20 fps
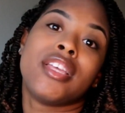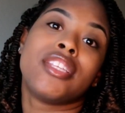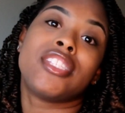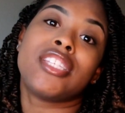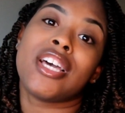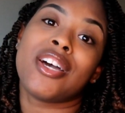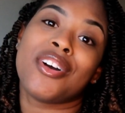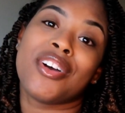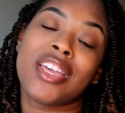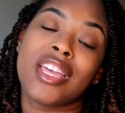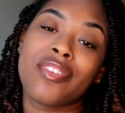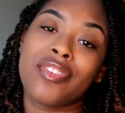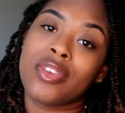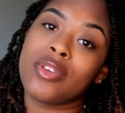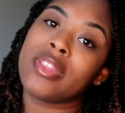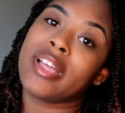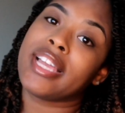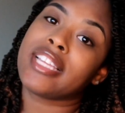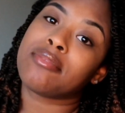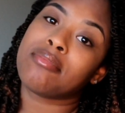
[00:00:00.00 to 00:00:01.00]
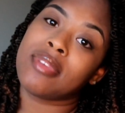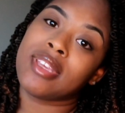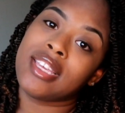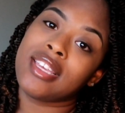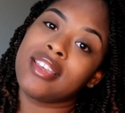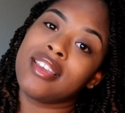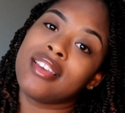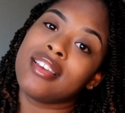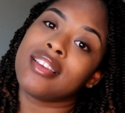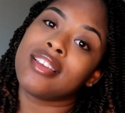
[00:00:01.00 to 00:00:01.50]
So, if you like
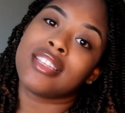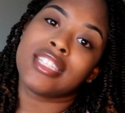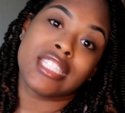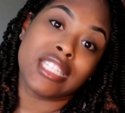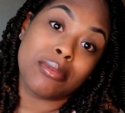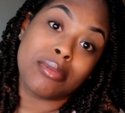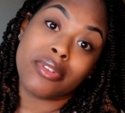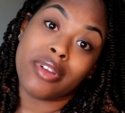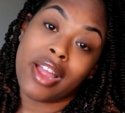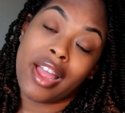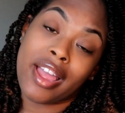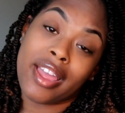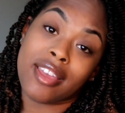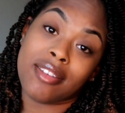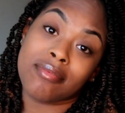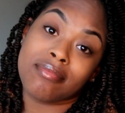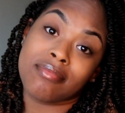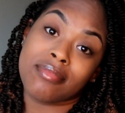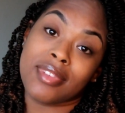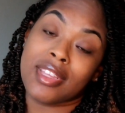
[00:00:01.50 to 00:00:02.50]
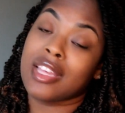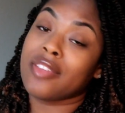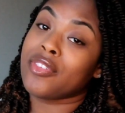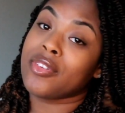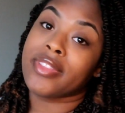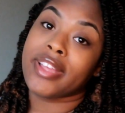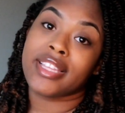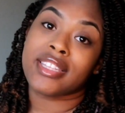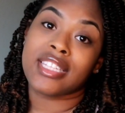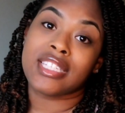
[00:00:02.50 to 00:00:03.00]
me, subscribe. If
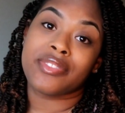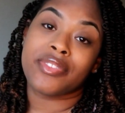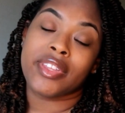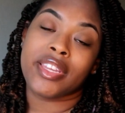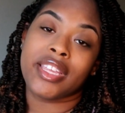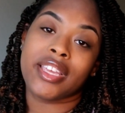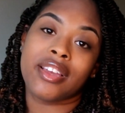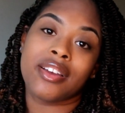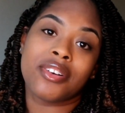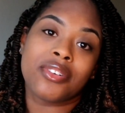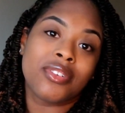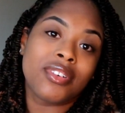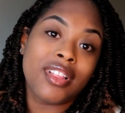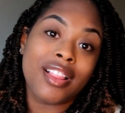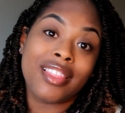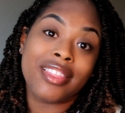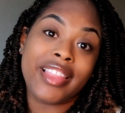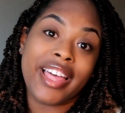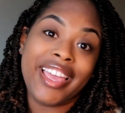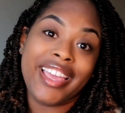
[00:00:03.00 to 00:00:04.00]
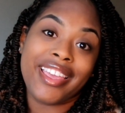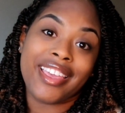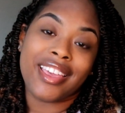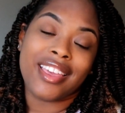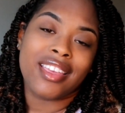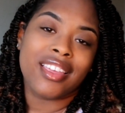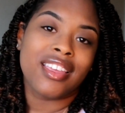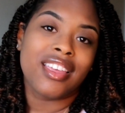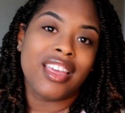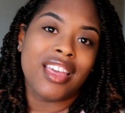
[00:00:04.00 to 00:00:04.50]
you like this video, like
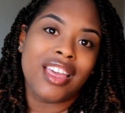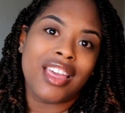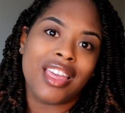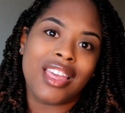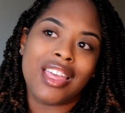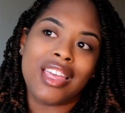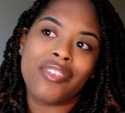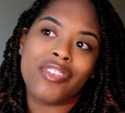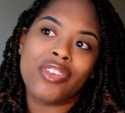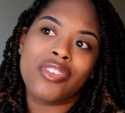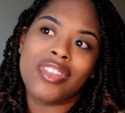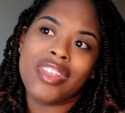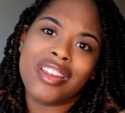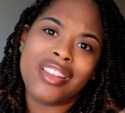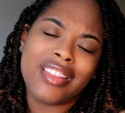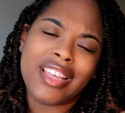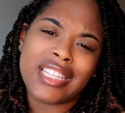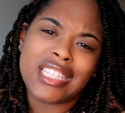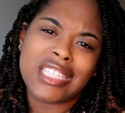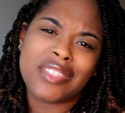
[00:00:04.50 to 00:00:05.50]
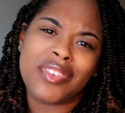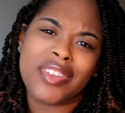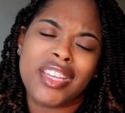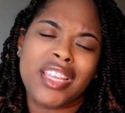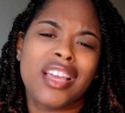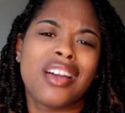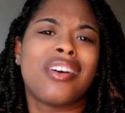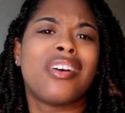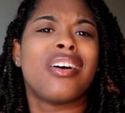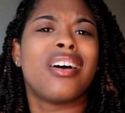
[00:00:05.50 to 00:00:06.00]
it. If you didn't like this
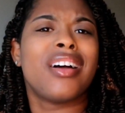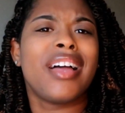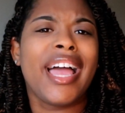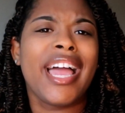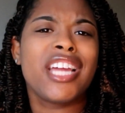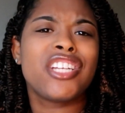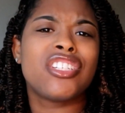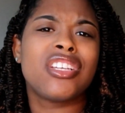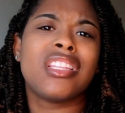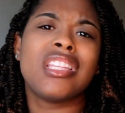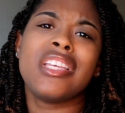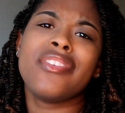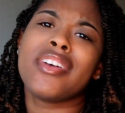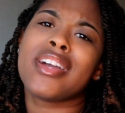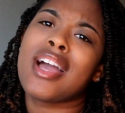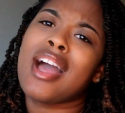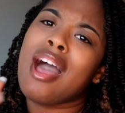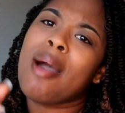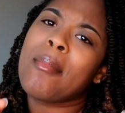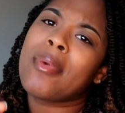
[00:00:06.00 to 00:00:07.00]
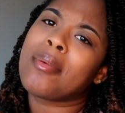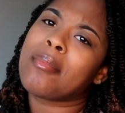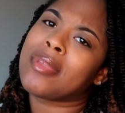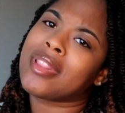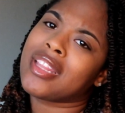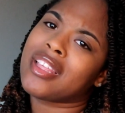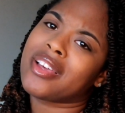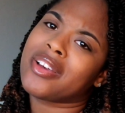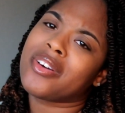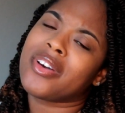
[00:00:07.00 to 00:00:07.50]
video, actually leave a comment
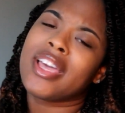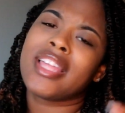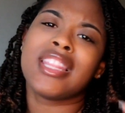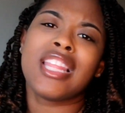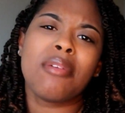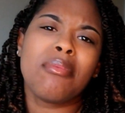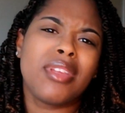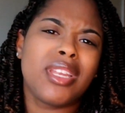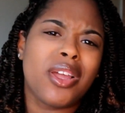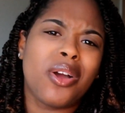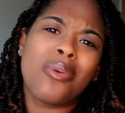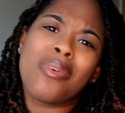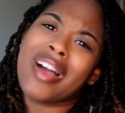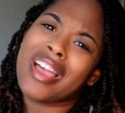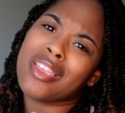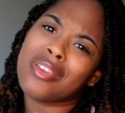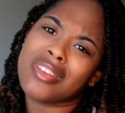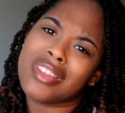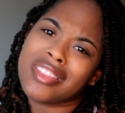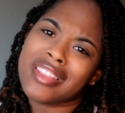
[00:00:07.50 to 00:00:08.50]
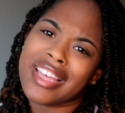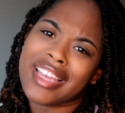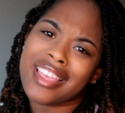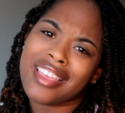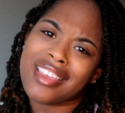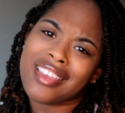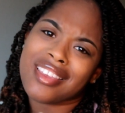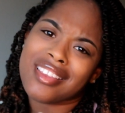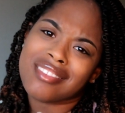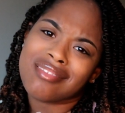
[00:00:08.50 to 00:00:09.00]
below and let me know why you didn't
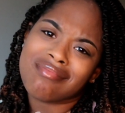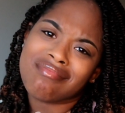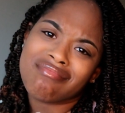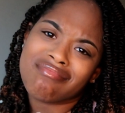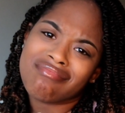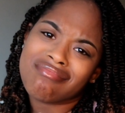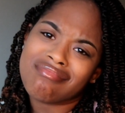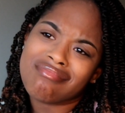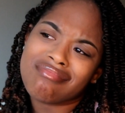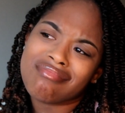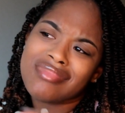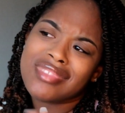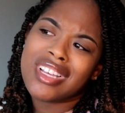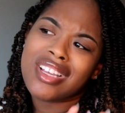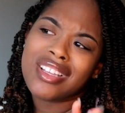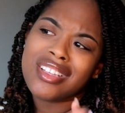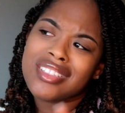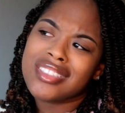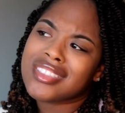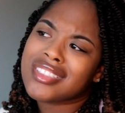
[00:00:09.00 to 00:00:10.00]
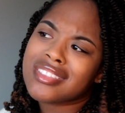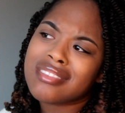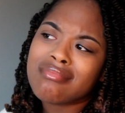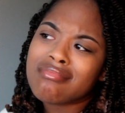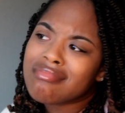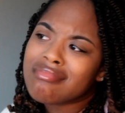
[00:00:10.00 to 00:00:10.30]
like it. Cause,